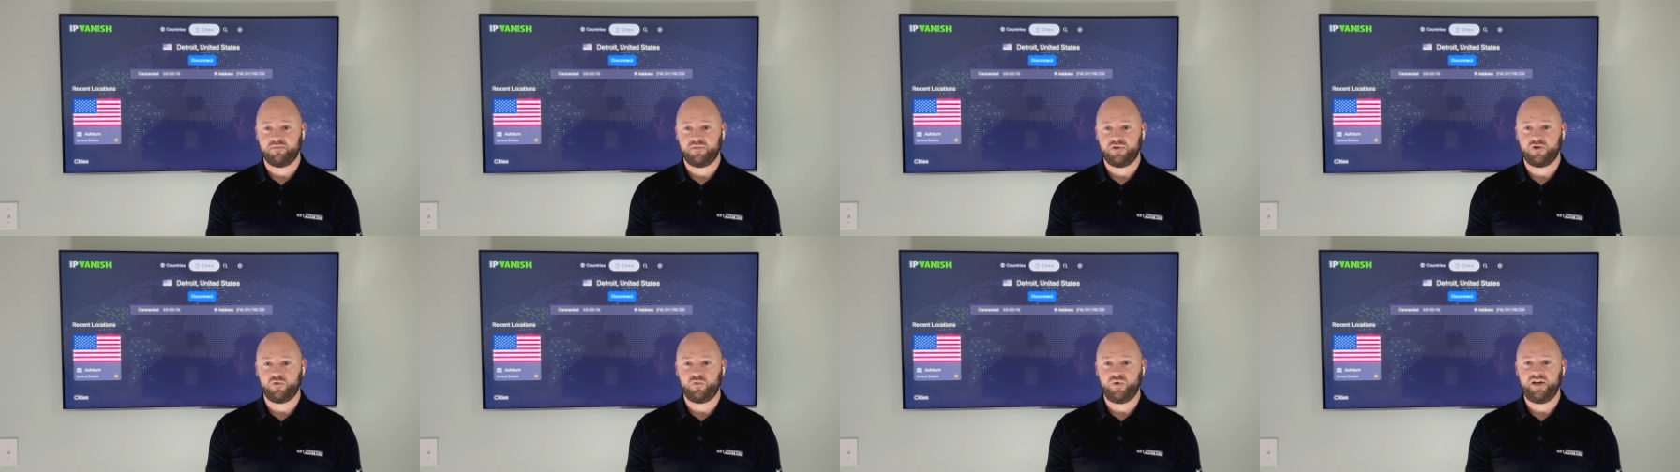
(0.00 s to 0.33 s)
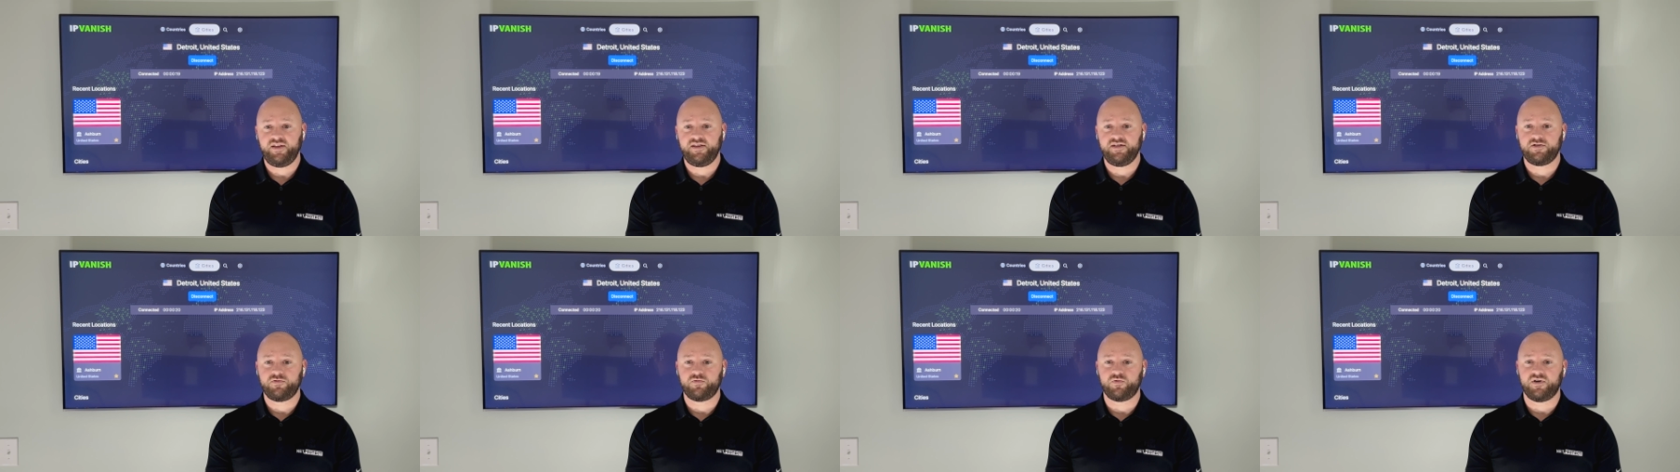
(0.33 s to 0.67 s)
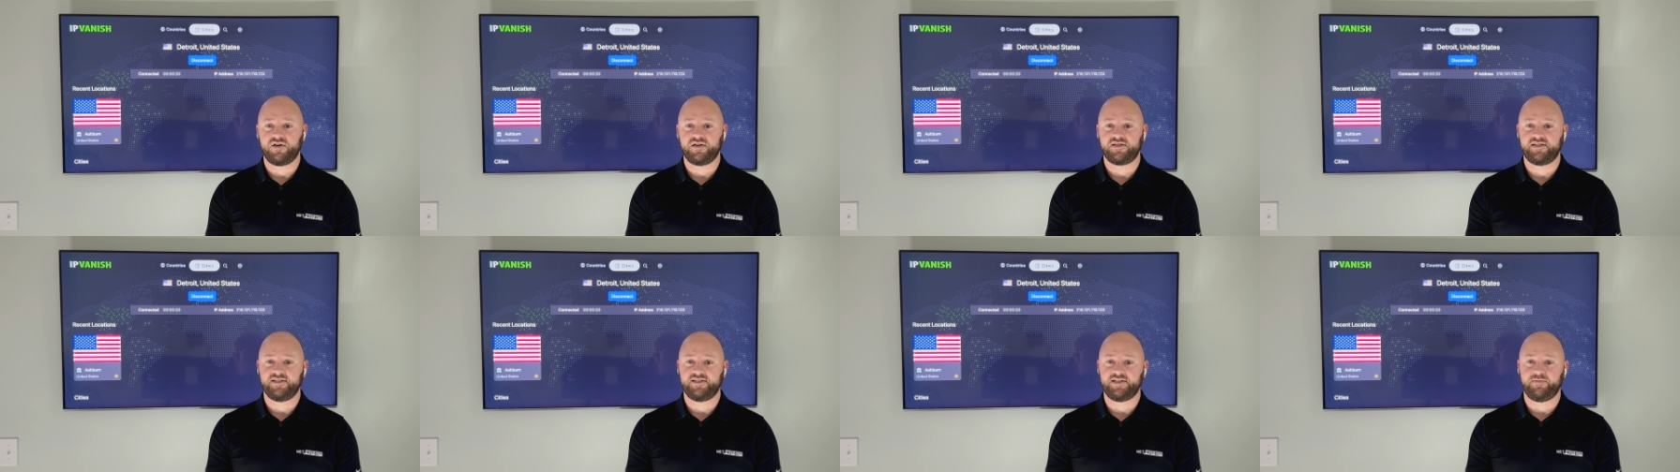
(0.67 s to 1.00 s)
The way this
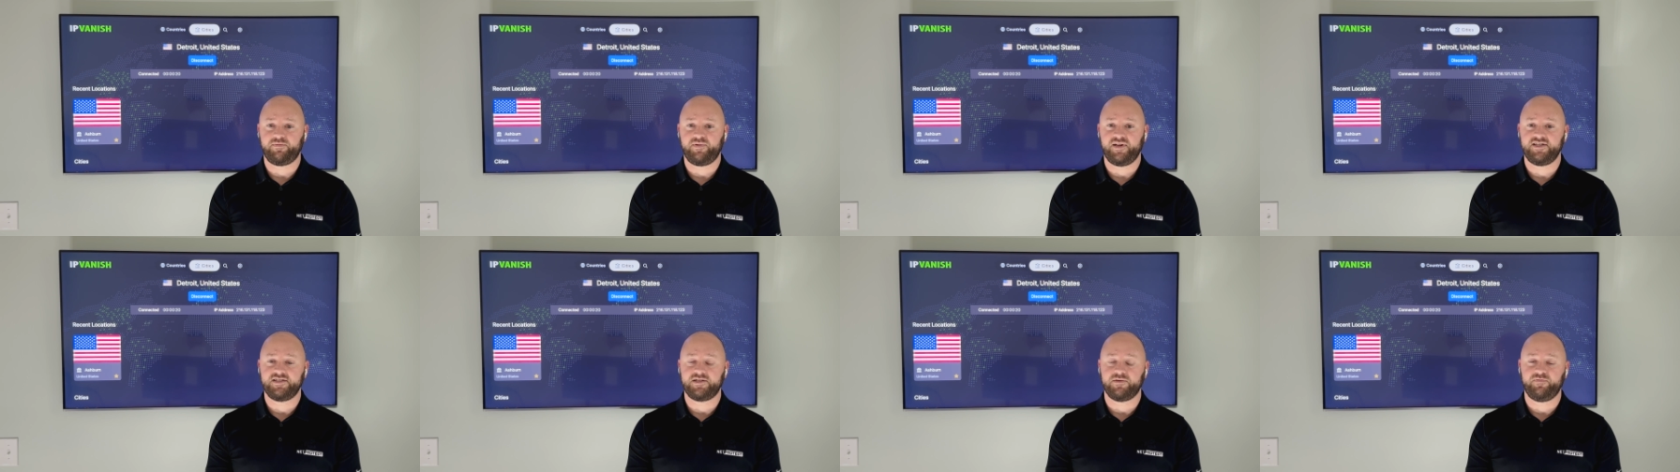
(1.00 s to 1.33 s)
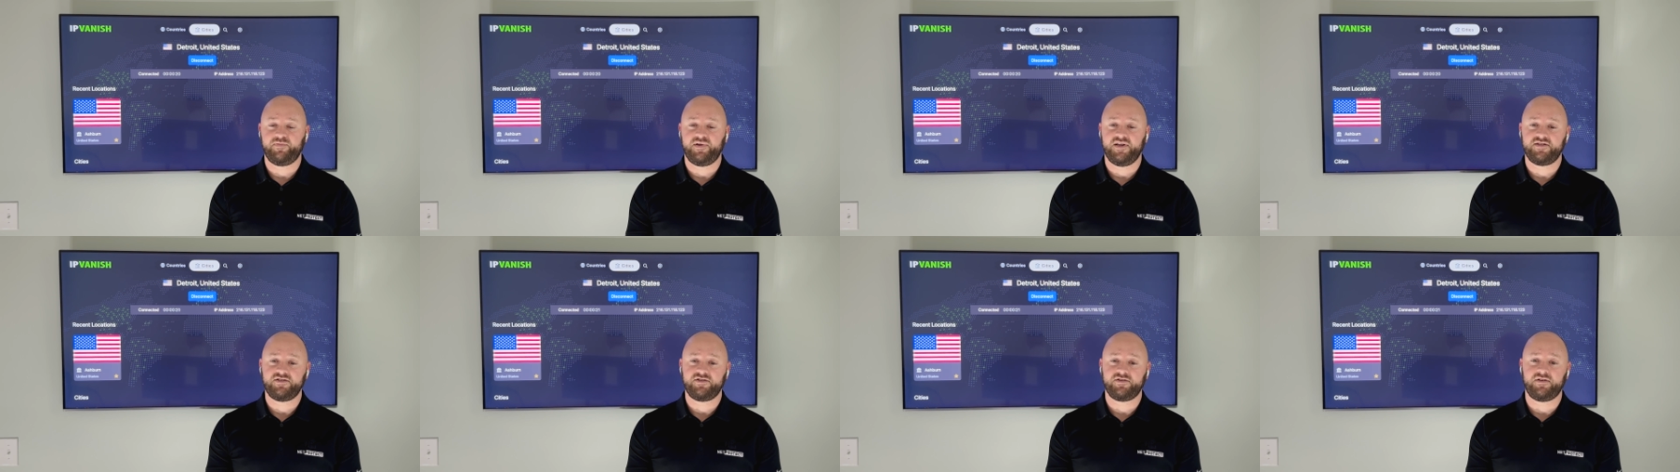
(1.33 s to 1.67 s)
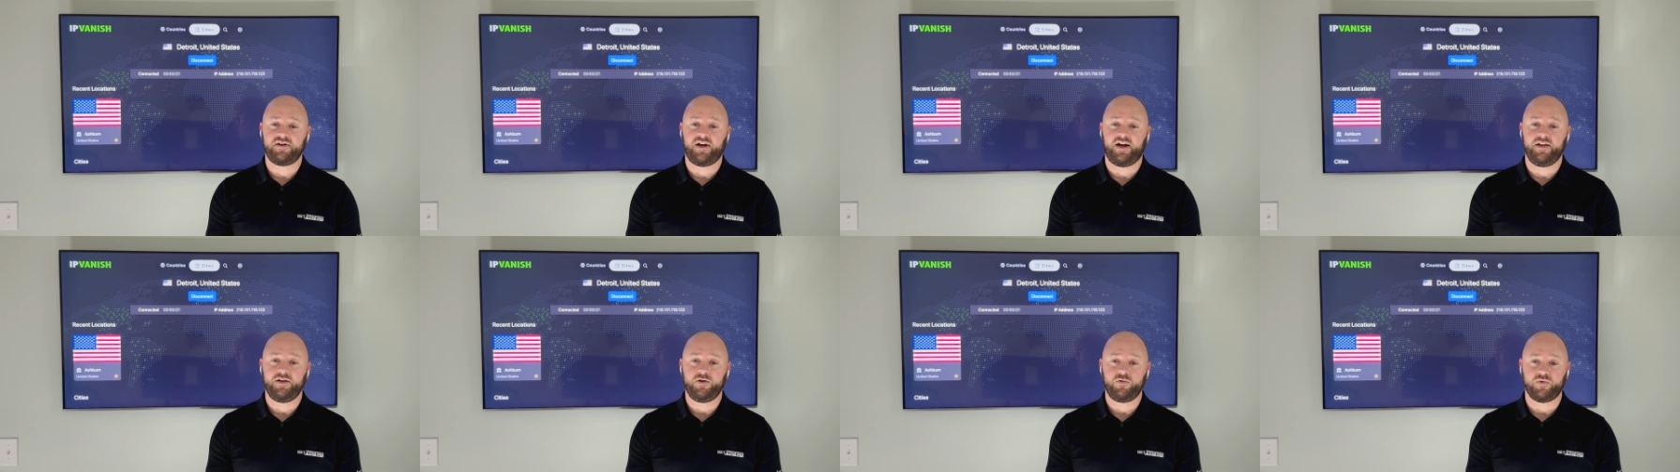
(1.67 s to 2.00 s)
works is they place a
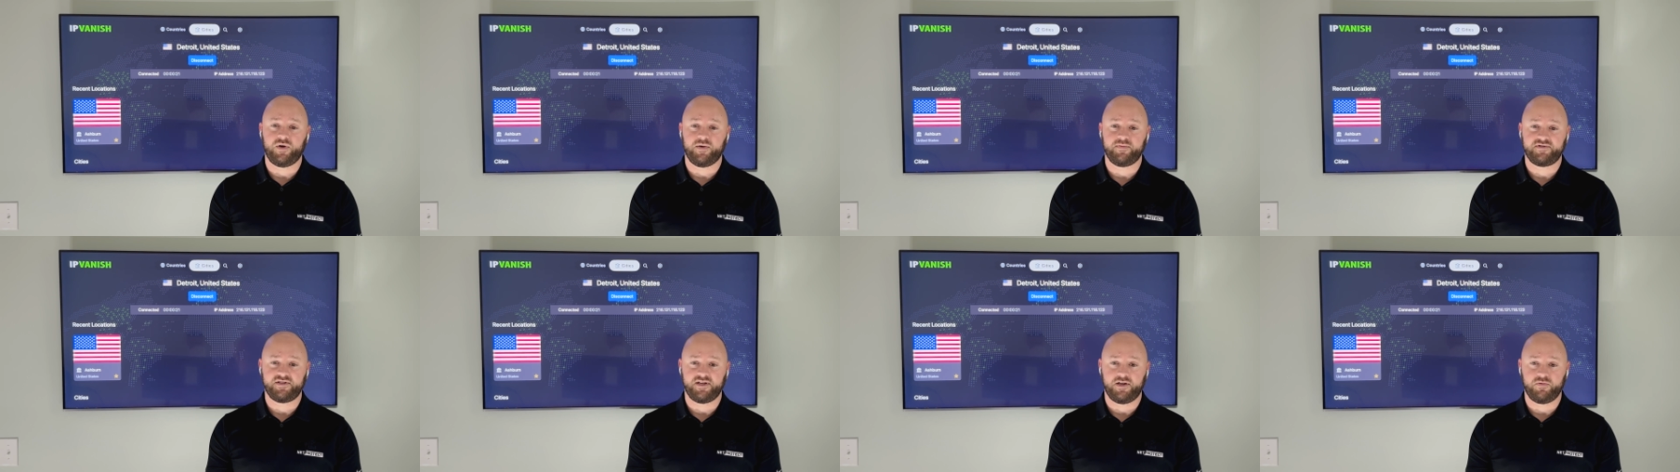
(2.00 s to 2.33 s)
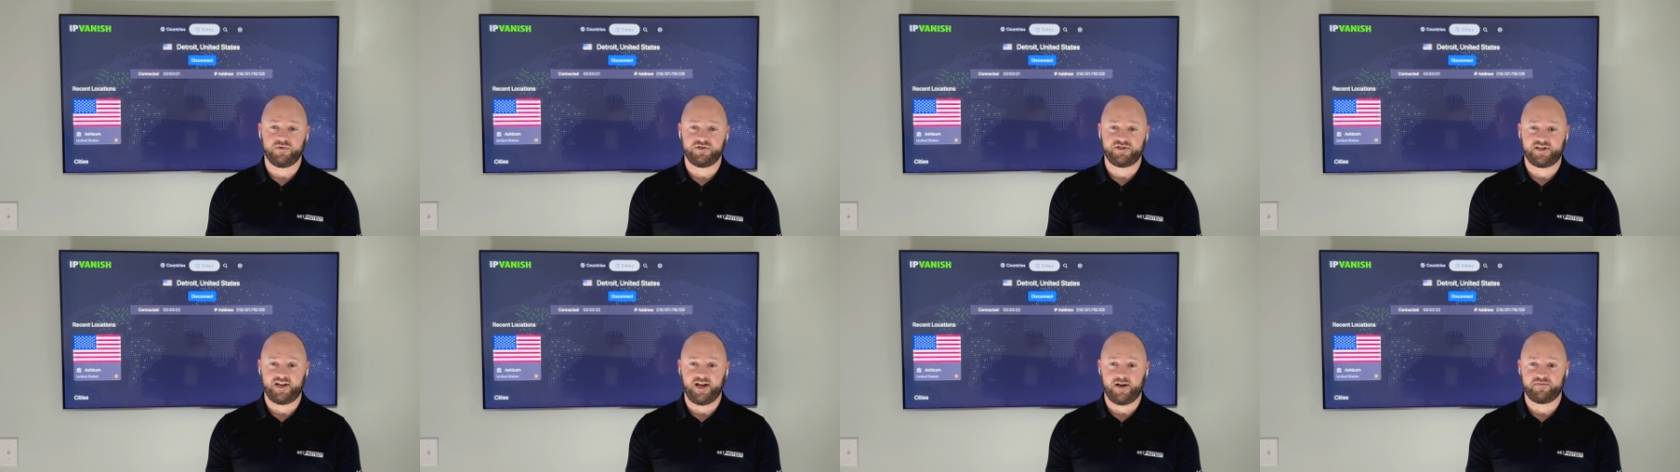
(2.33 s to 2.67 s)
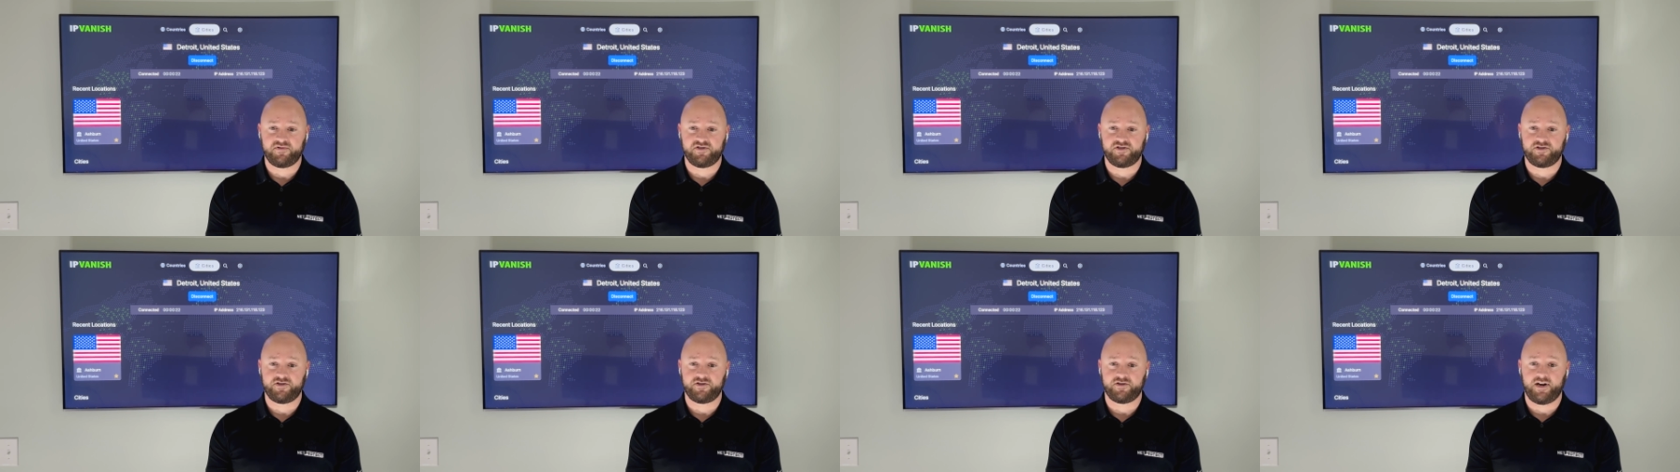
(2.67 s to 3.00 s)
pixel on their website which
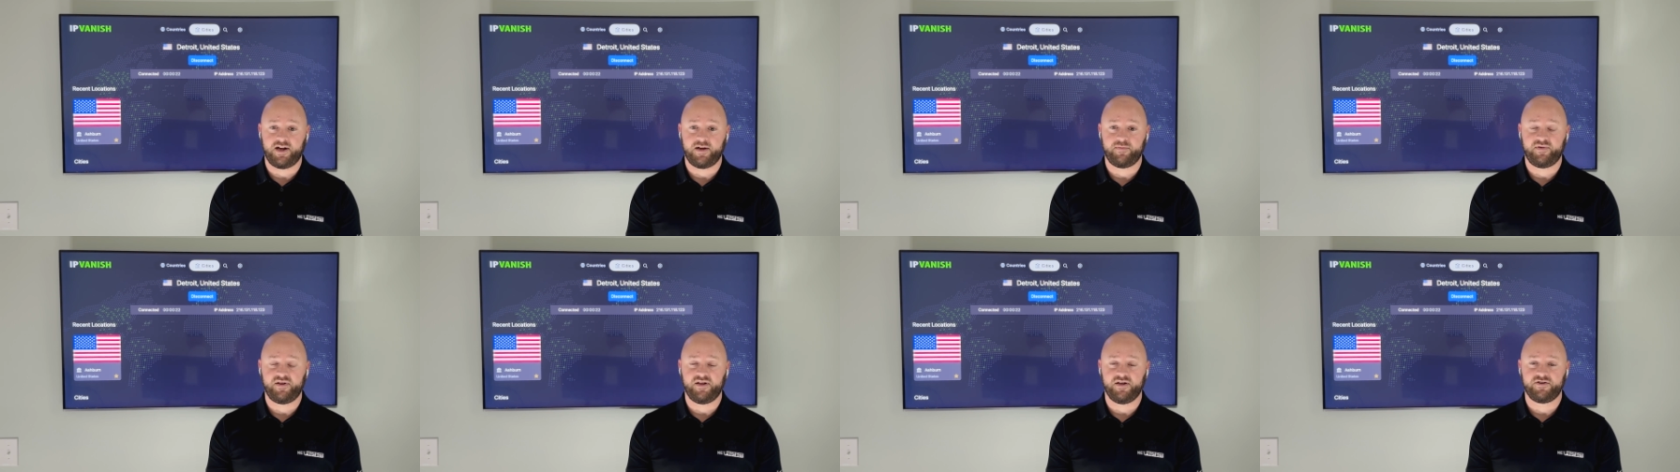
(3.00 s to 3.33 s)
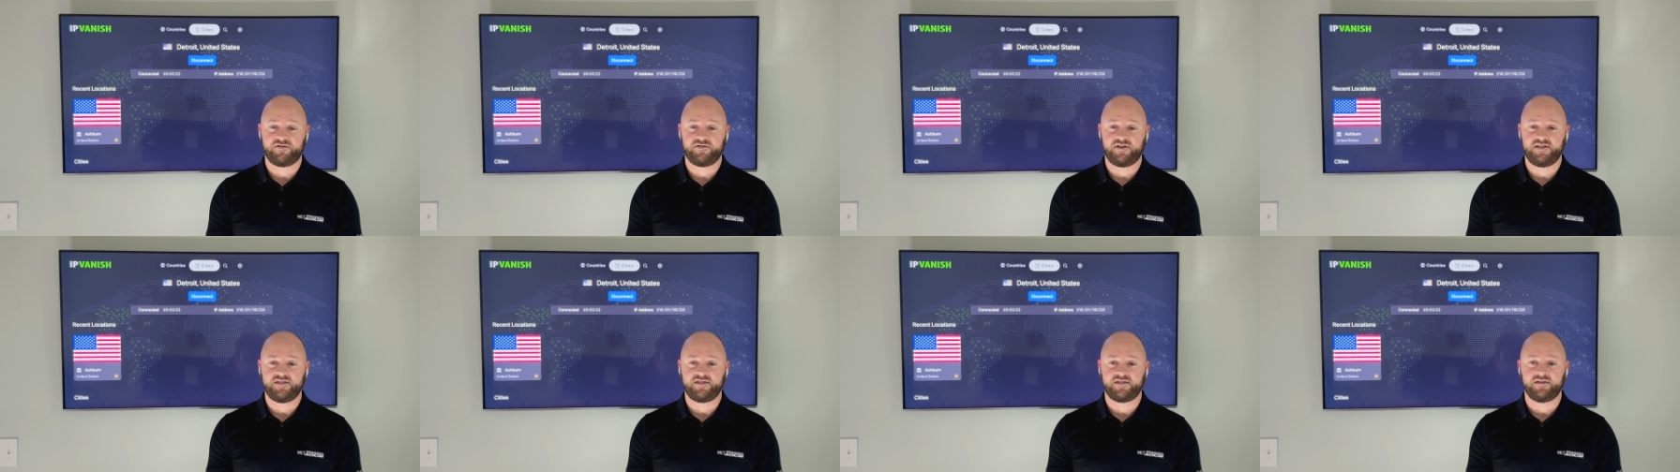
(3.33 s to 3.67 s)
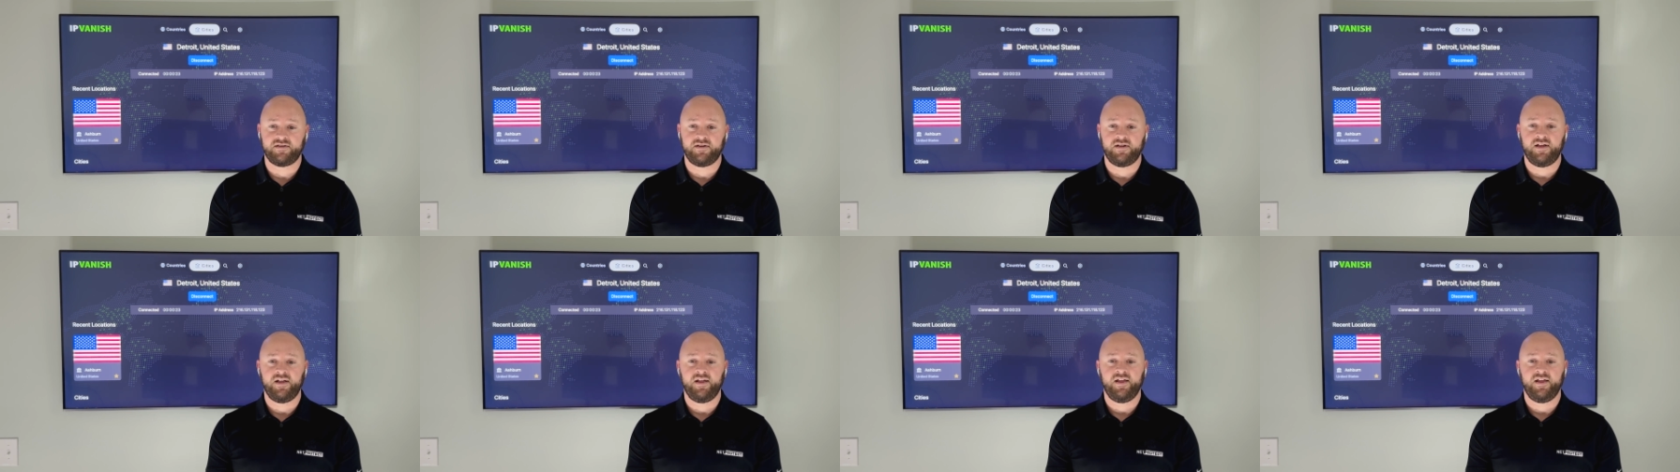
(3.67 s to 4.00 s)
captures your IP address.